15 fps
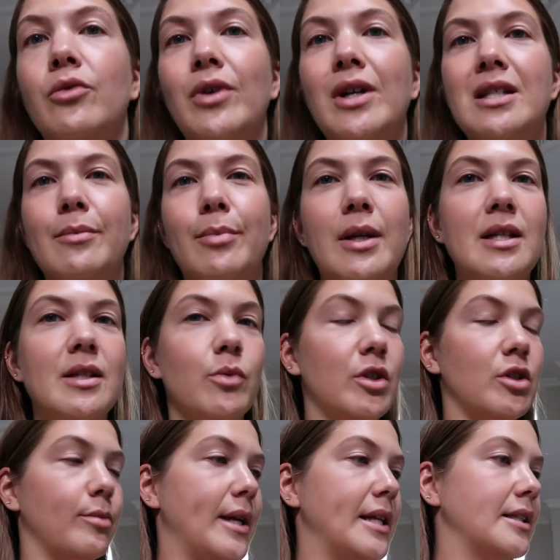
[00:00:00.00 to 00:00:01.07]
recipes,
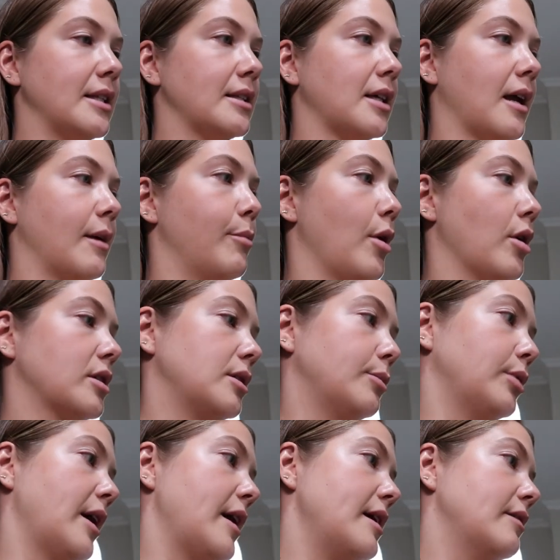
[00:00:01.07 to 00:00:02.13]
which means it's like box to
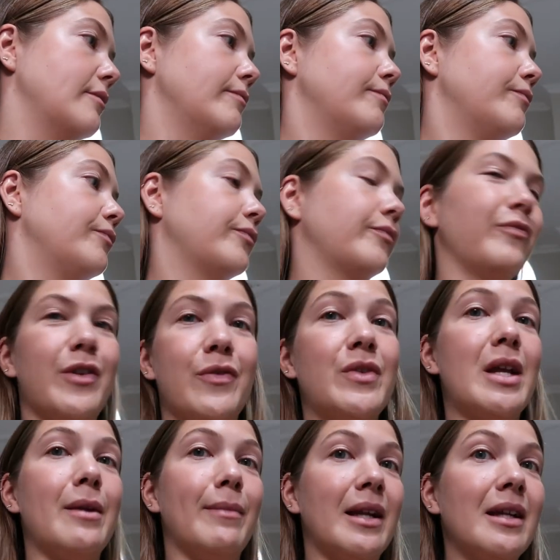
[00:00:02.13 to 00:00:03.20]
plate
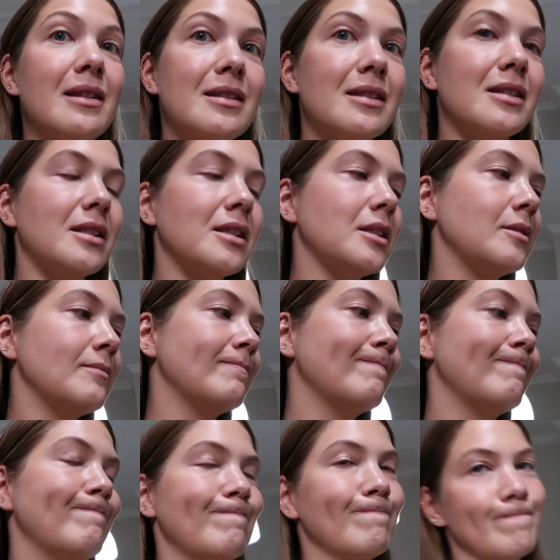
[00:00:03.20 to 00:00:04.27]
15 minutes,
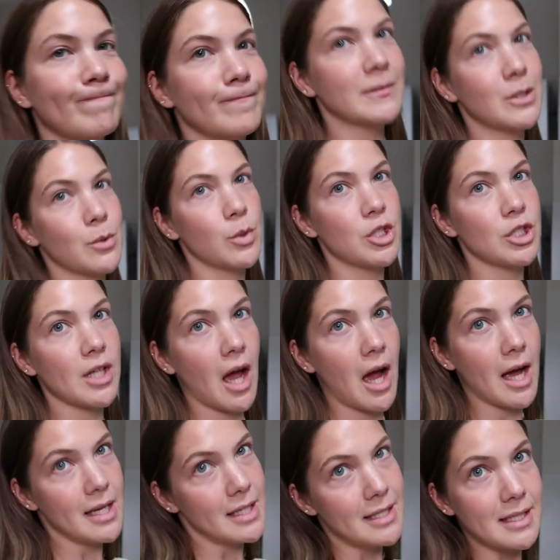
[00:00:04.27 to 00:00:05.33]
which is
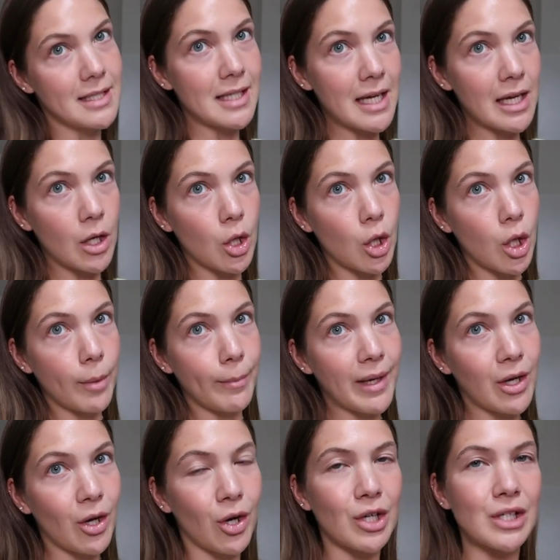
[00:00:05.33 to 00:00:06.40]
ideal
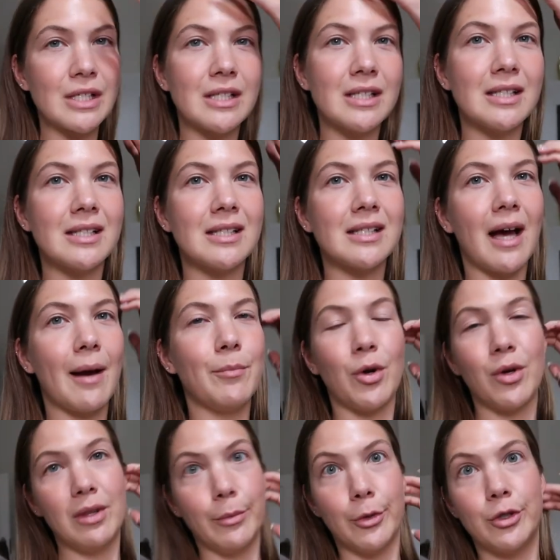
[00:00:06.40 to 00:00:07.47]
because I'm
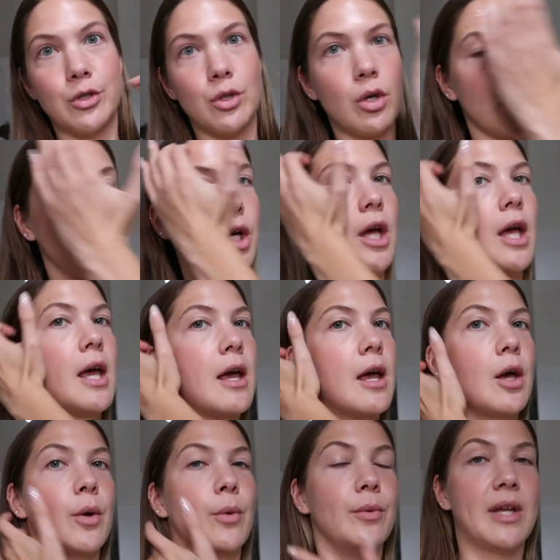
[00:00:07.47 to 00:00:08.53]
not in the mood to cook.
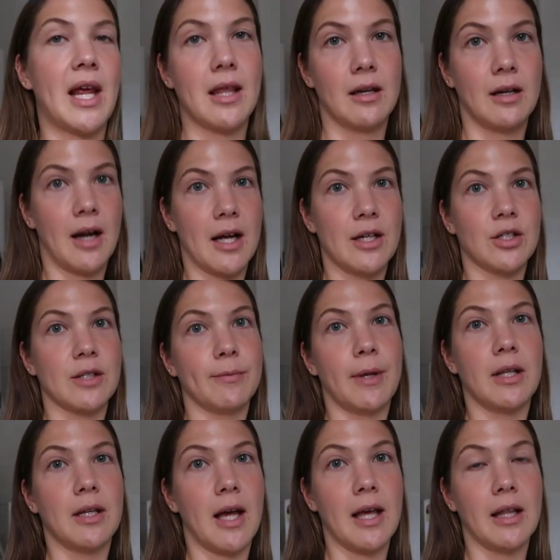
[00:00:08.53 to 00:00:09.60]
Nathan and I just
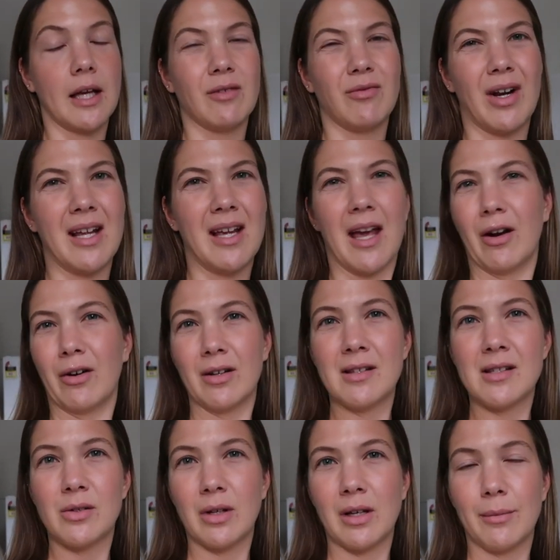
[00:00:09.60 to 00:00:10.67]
spent the day like running
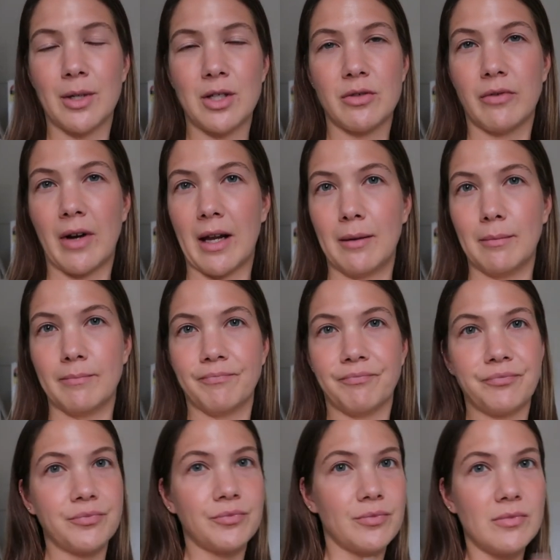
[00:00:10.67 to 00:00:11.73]
errands, doing a bunch of random
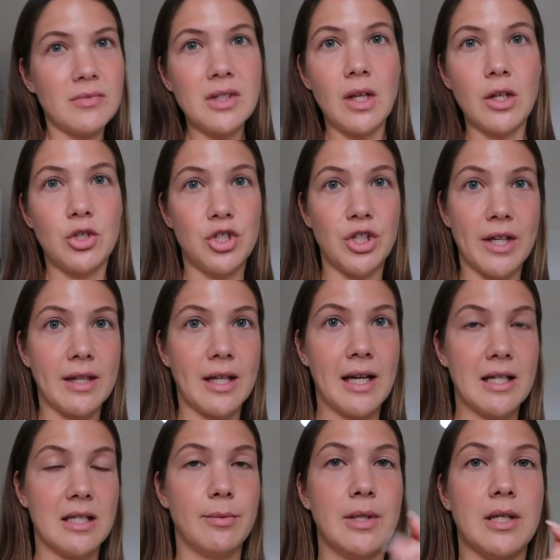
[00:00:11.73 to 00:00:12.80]
shit that
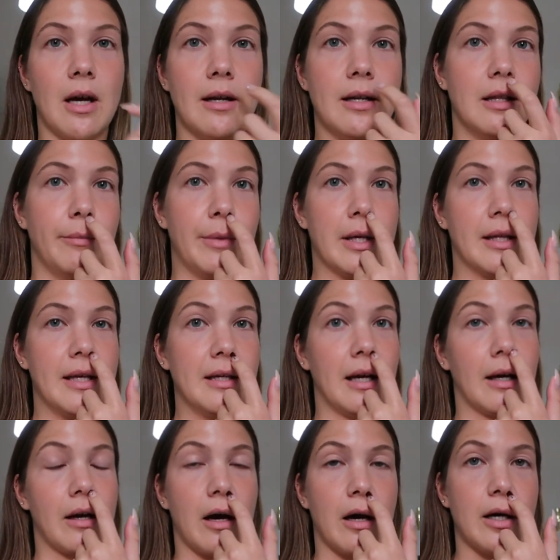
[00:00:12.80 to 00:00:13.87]
needed to be done, and then we cleaned
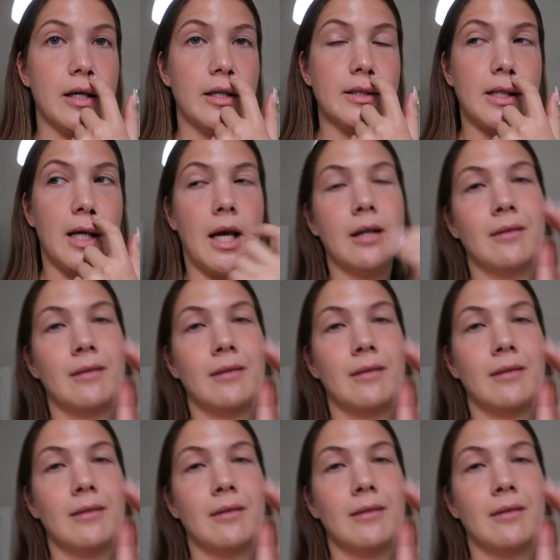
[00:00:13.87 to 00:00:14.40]
our cars.